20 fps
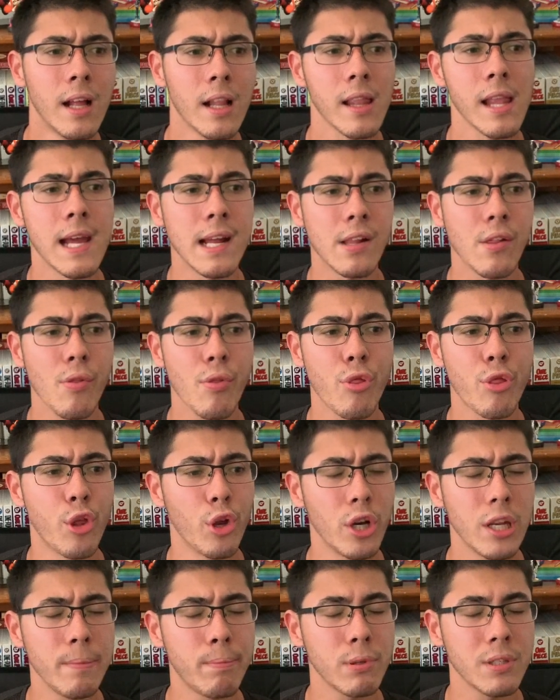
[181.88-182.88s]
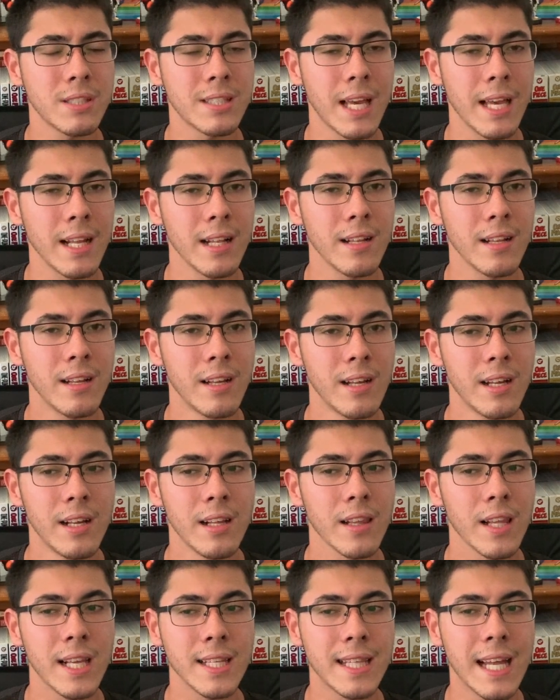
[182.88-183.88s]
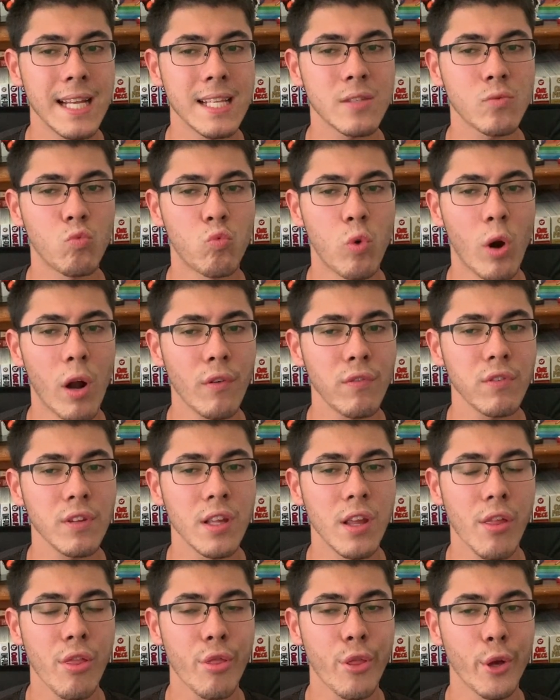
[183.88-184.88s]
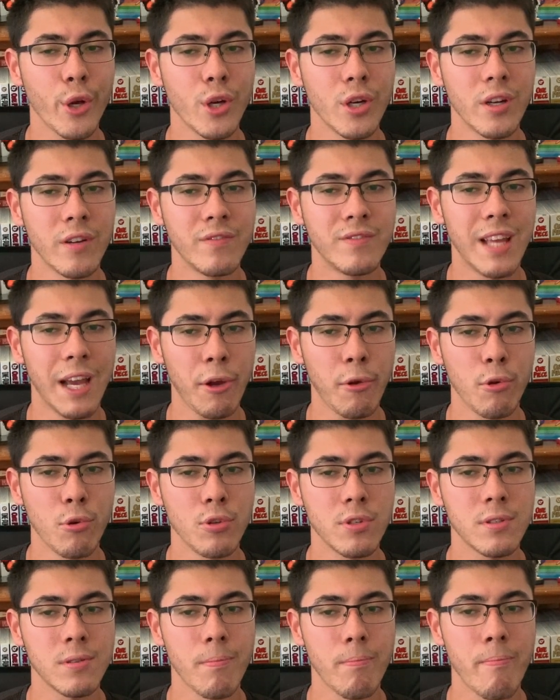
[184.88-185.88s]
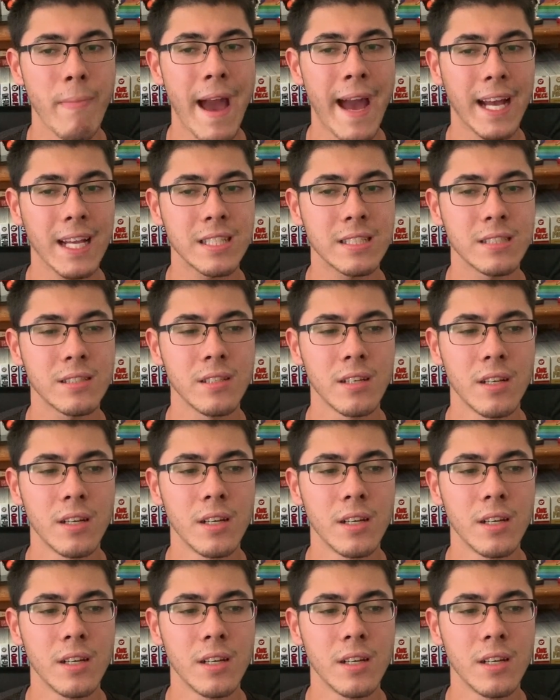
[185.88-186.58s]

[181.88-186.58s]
Like 30%, like that's roughly a third of Deku's max